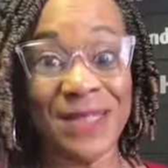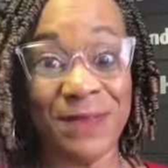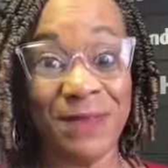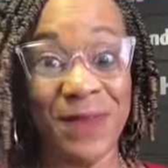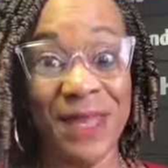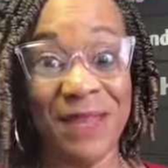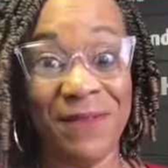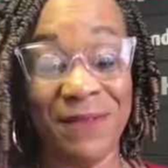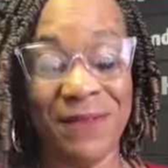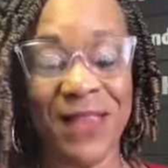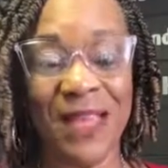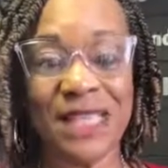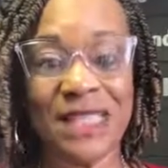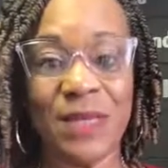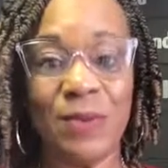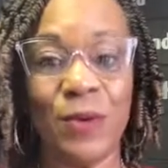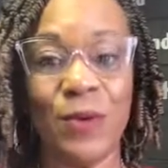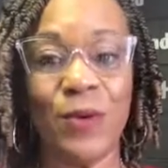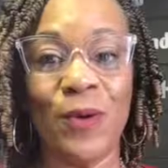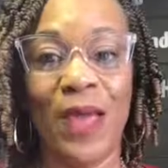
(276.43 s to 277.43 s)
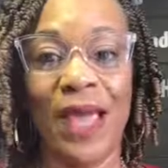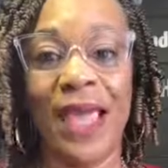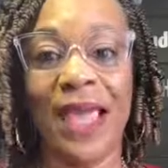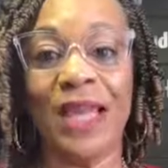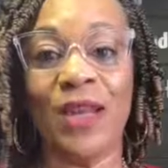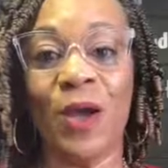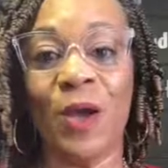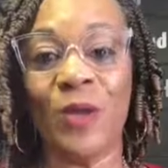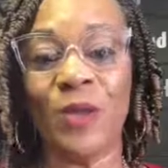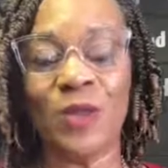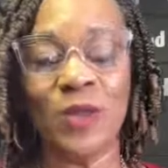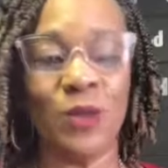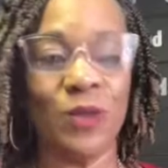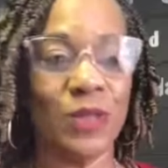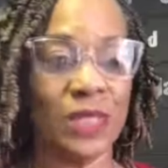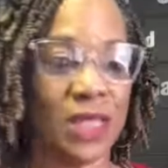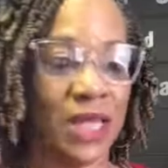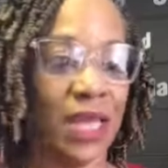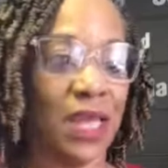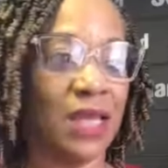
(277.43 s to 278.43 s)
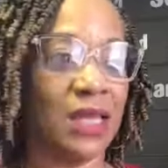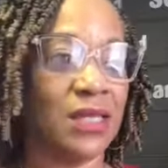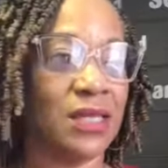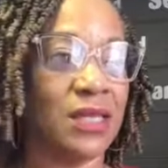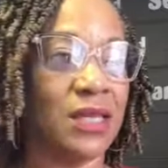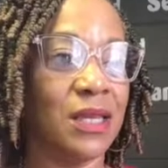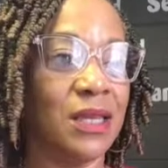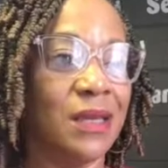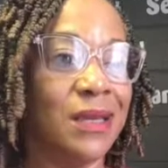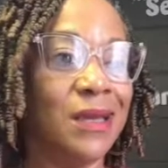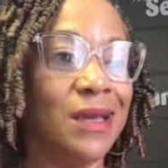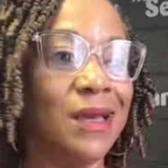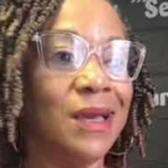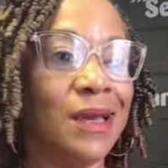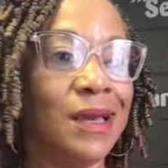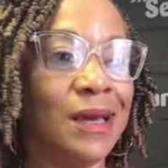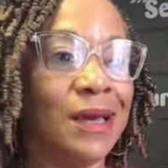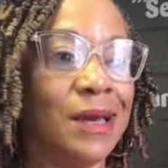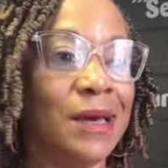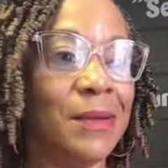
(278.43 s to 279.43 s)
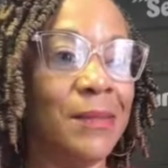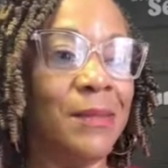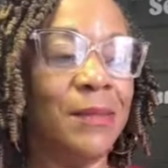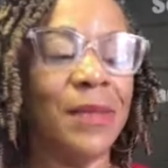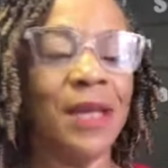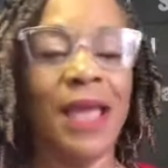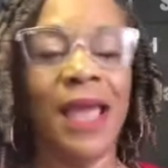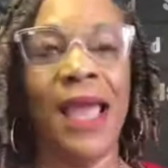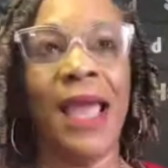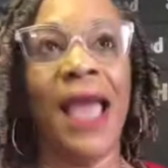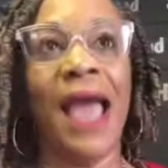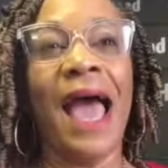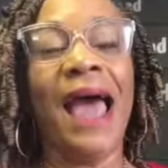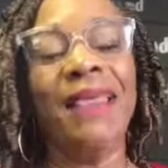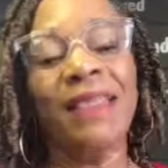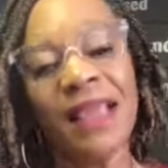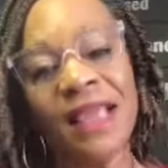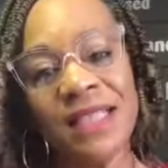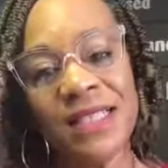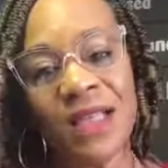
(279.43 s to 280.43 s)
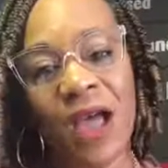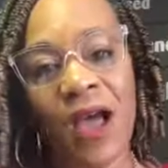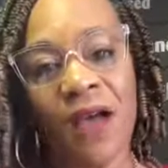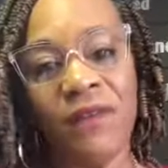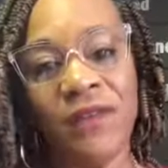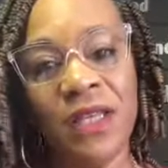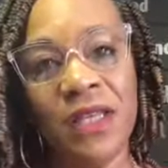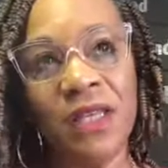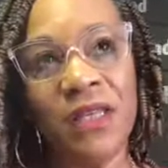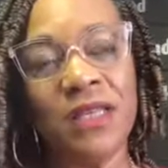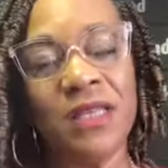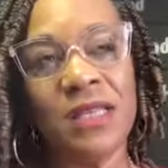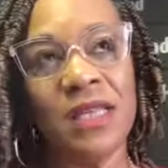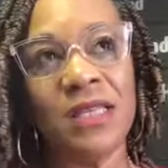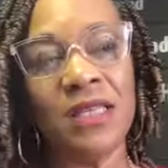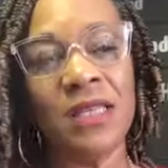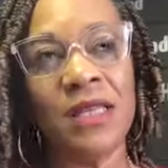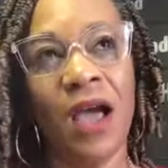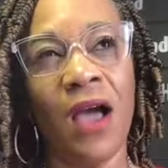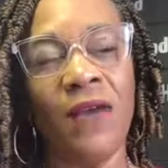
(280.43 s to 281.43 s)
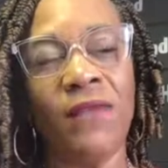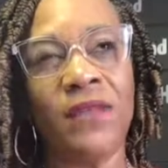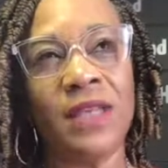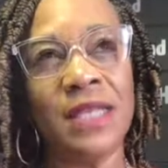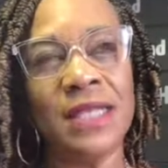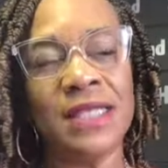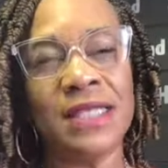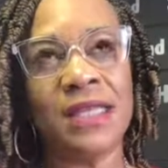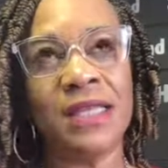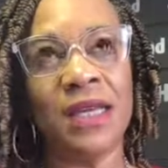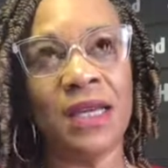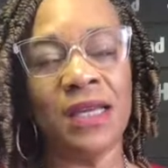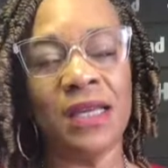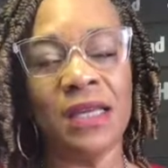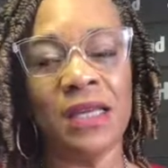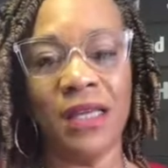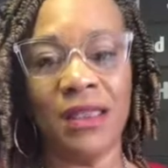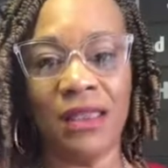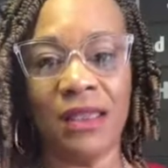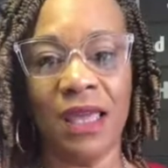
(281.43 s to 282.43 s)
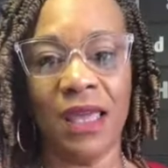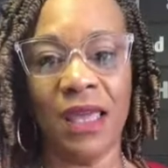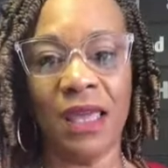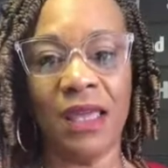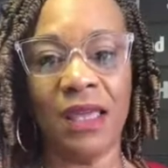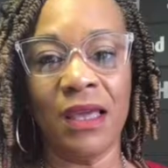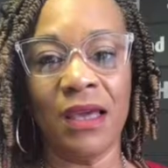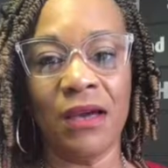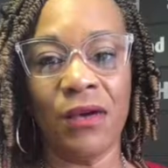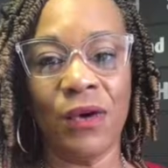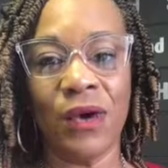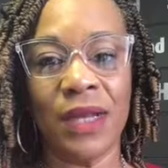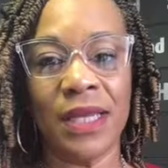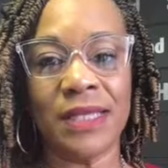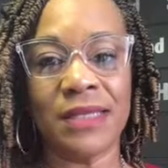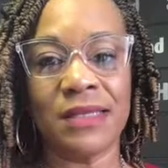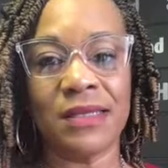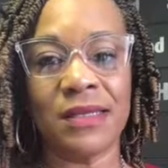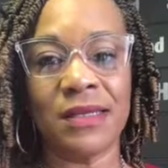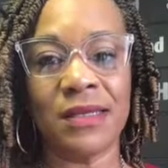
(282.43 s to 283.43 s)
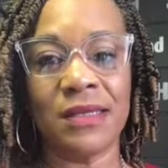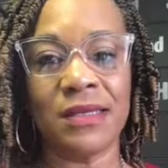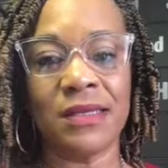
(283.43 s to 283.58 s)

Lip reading: being flexible and also change. I think it's often it's a good thing, or it's